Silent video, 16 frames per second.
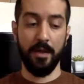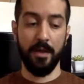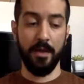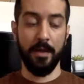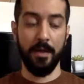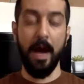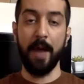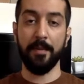
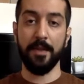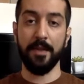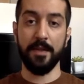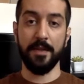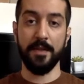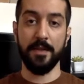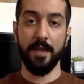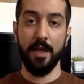
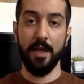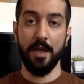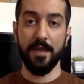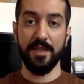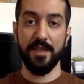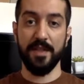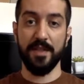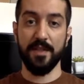happens,
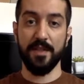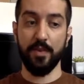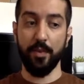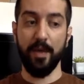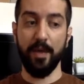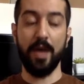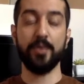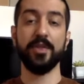since
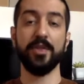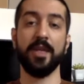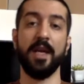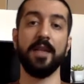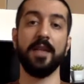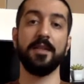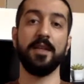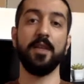
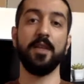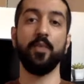2018,